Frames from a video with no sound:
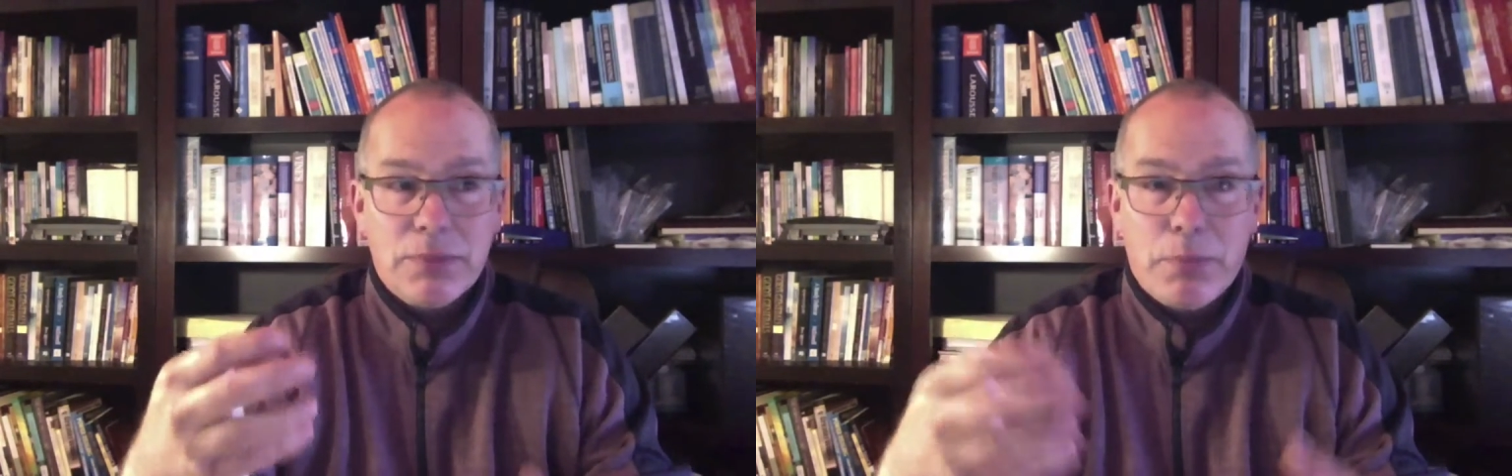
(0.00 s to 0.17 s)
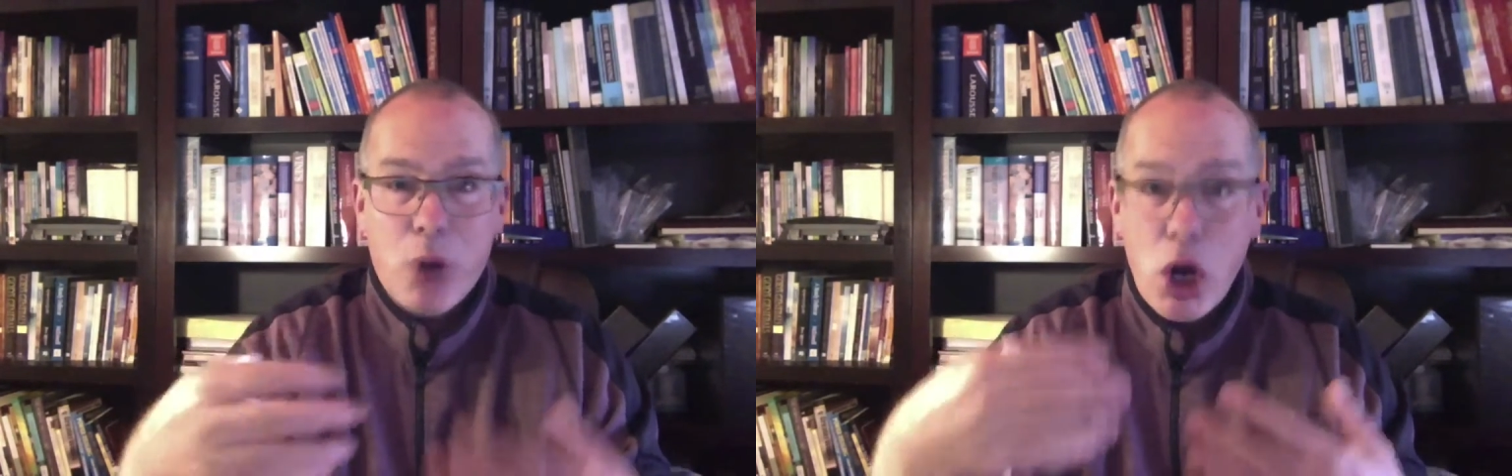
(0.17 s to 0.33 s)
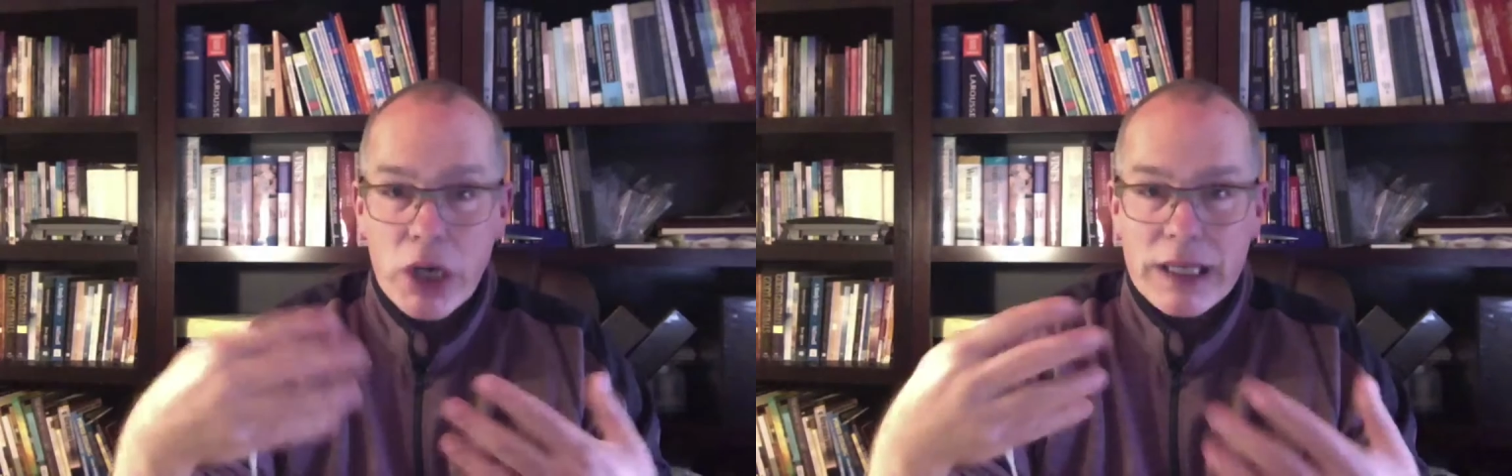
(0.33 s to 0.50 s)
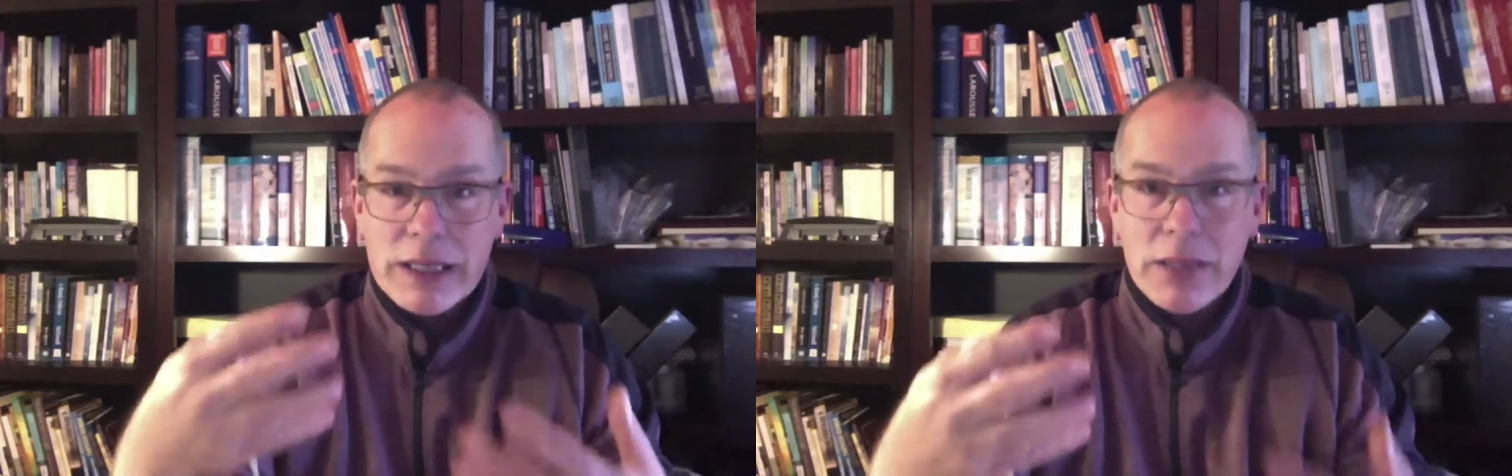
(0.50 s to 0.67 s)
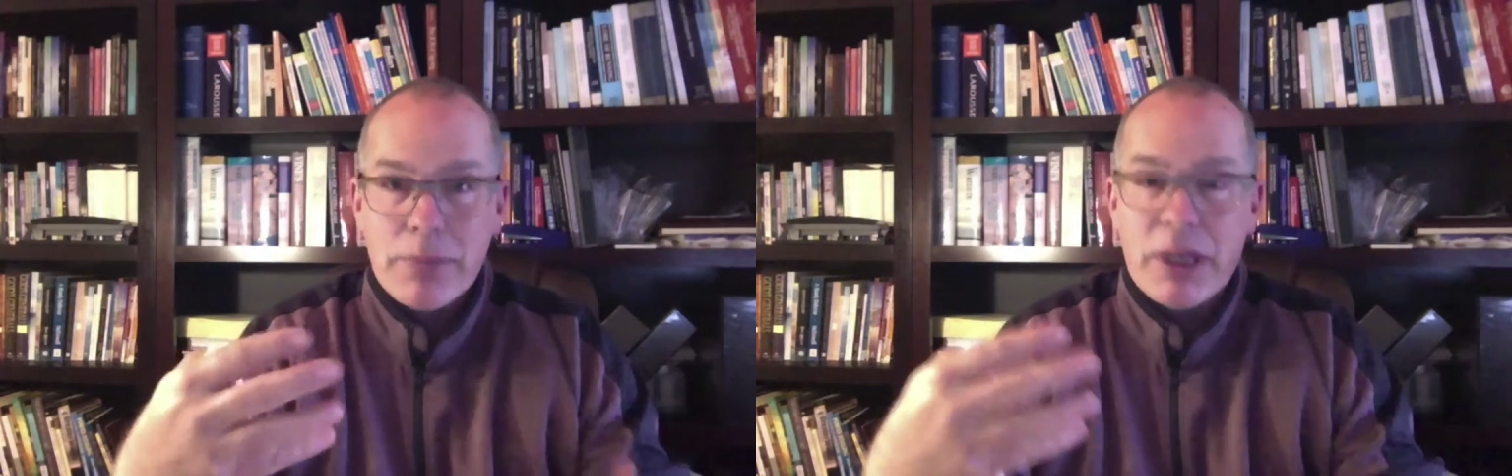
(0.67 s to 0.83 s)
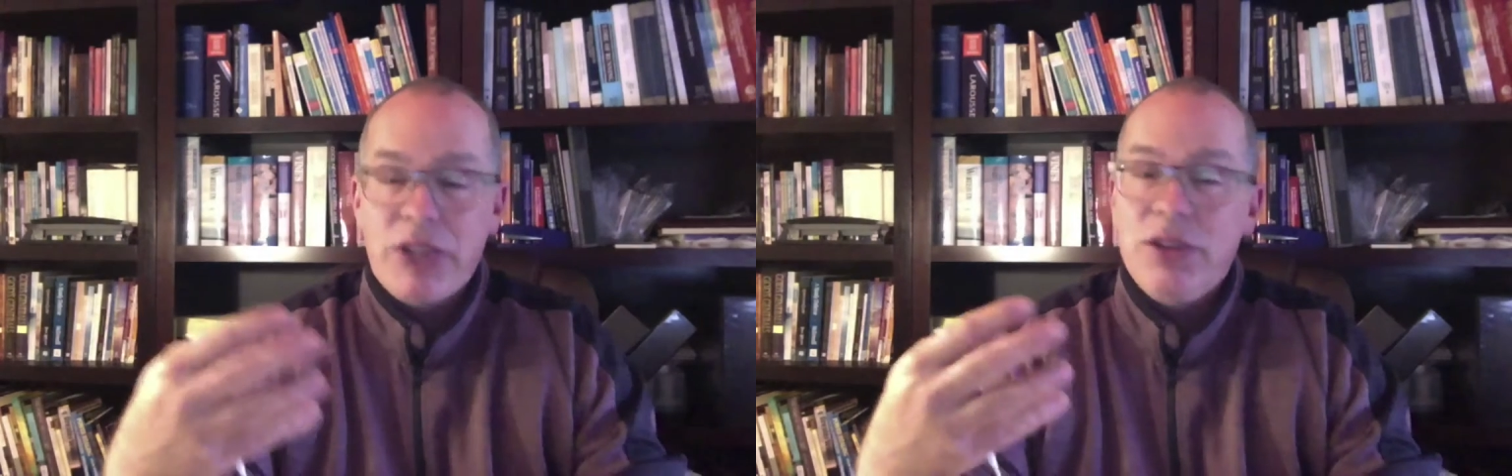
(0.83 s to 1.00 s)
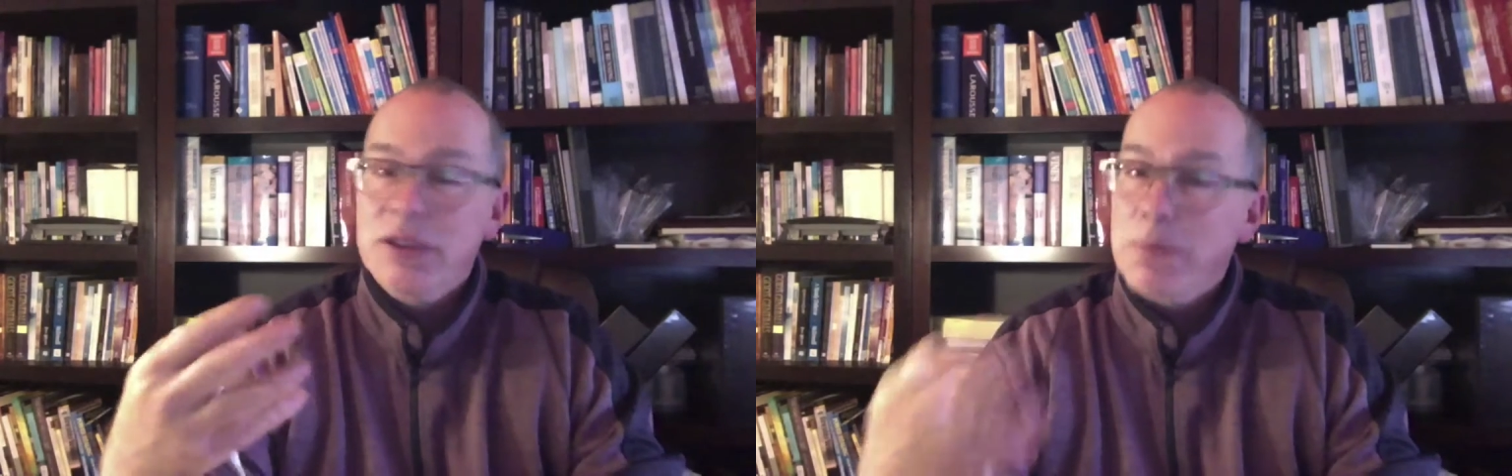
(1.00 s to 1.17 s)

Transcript: body, the patient's